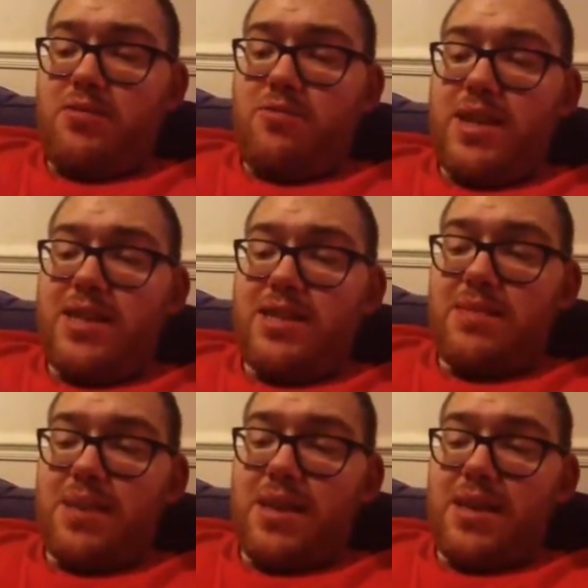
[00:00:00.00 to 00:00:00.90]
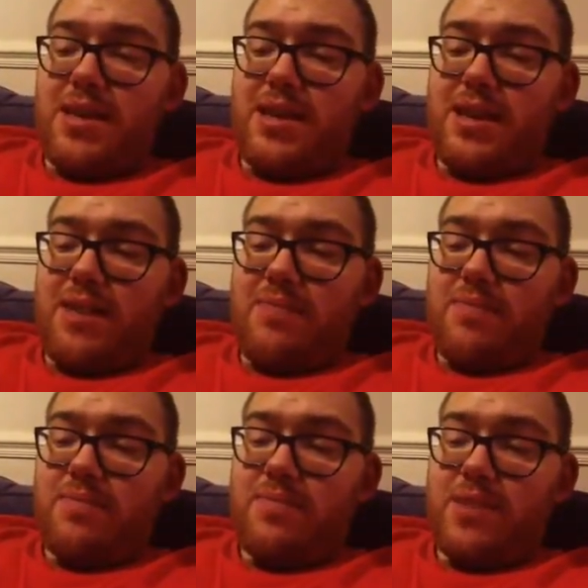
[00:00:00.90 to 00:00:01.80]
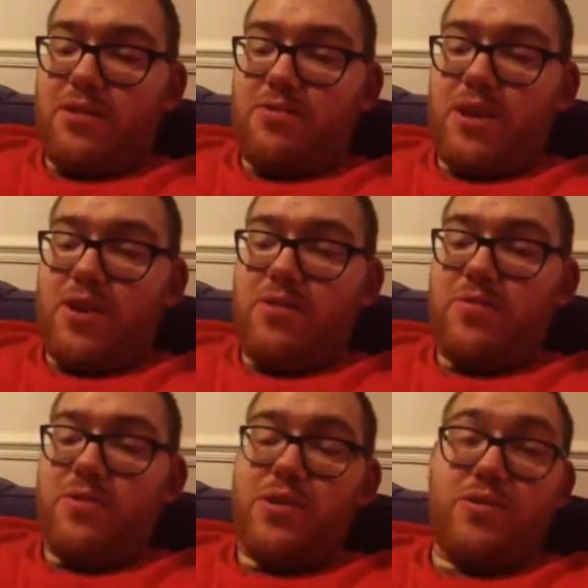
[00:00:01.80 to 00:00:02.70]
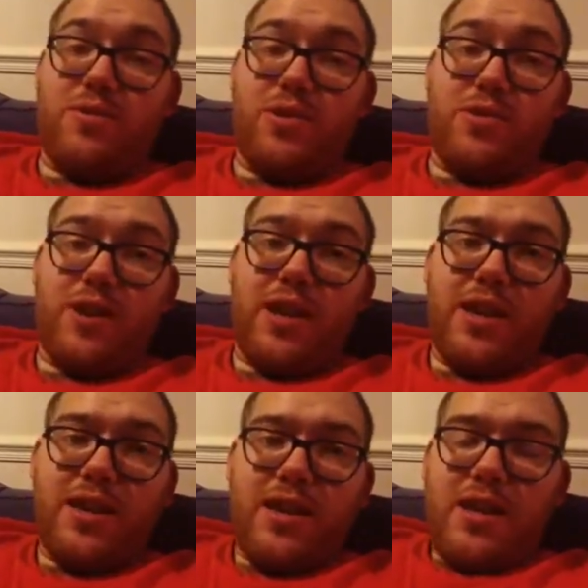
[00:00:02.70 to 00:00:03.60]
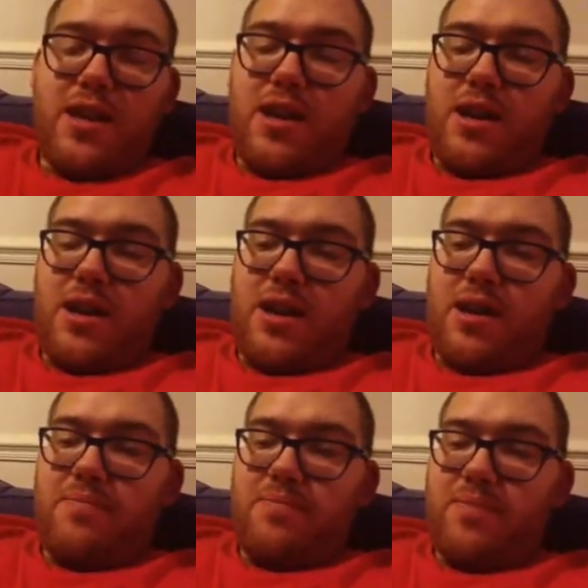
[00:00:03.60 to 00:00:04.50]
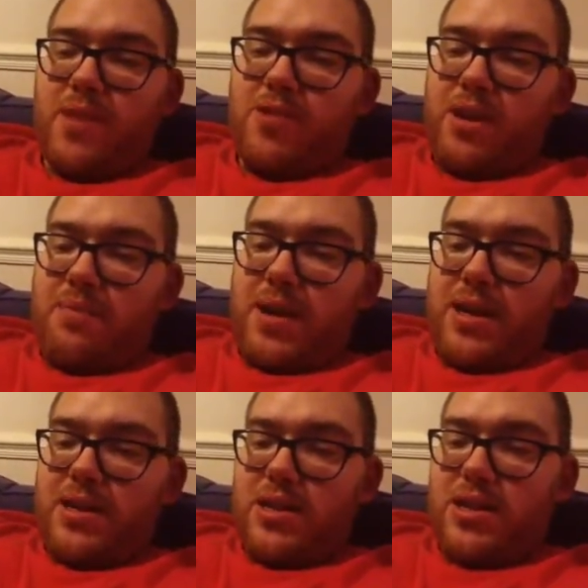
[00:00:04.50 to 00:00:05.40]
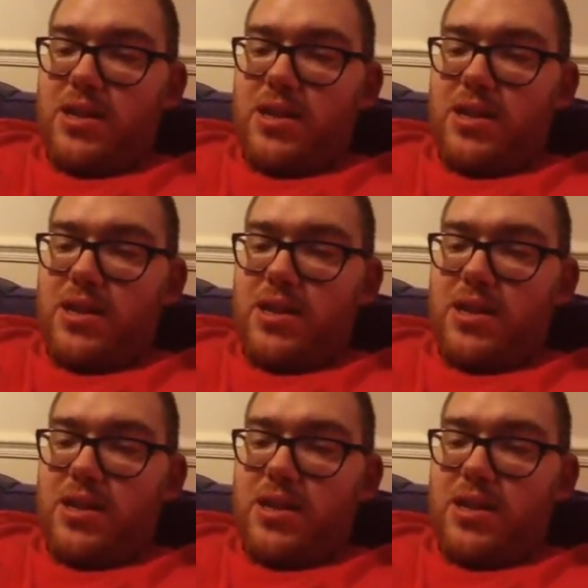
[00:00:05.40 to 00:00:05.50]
Reigns beating Del Rio was great. Great match.